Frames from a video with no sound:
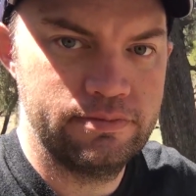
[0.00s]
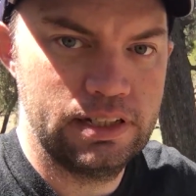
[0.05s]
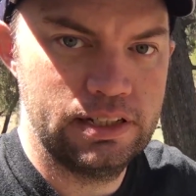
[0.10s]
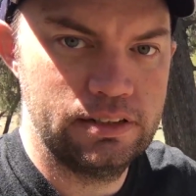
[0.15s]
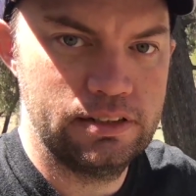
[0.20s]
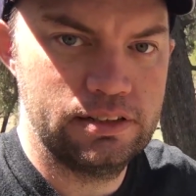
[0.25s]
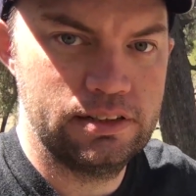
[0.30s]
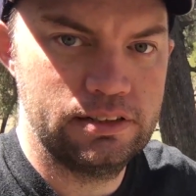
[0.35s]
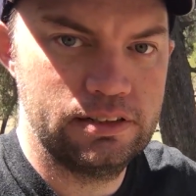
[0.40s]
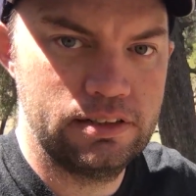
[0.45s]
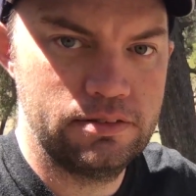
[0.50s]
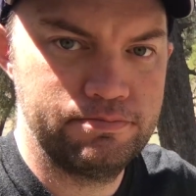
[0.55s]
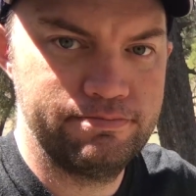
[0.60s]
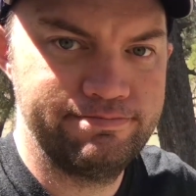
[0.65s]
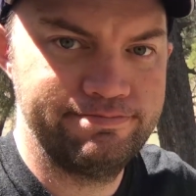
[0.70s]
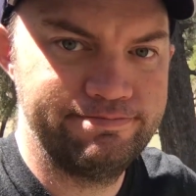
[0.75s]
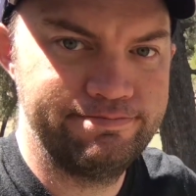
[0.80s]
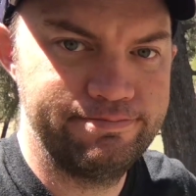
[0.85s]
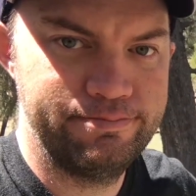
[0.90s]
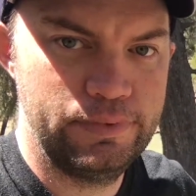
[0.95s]
It's
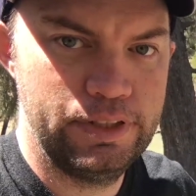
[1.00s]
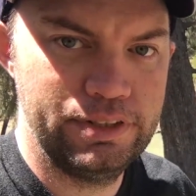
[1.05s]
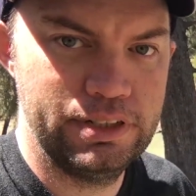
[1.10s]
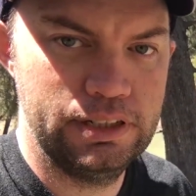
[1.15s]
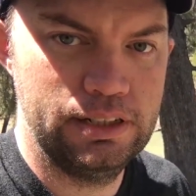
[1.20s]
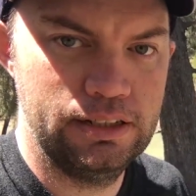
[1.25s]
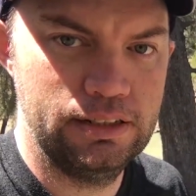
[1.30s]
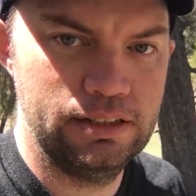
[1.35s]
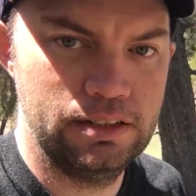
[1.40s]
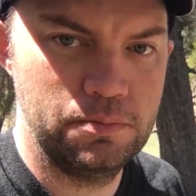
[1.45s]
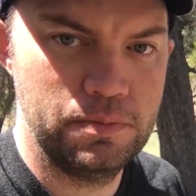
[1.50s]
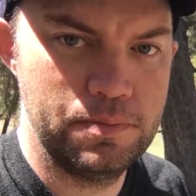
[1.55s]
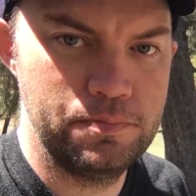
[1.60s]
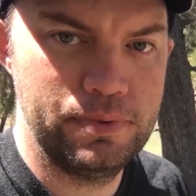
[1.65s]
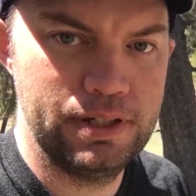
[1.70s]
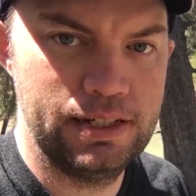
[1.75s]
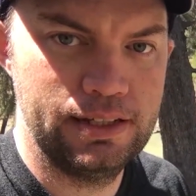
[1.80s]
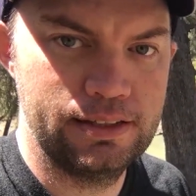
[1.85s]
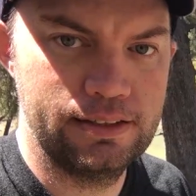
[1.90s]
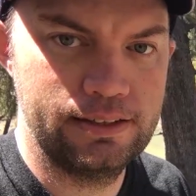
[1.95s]
usually a little bit
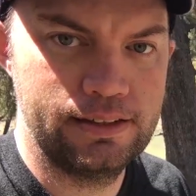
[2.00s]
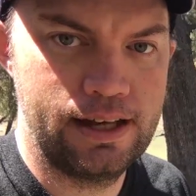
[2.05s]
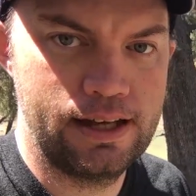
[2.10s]
bigger than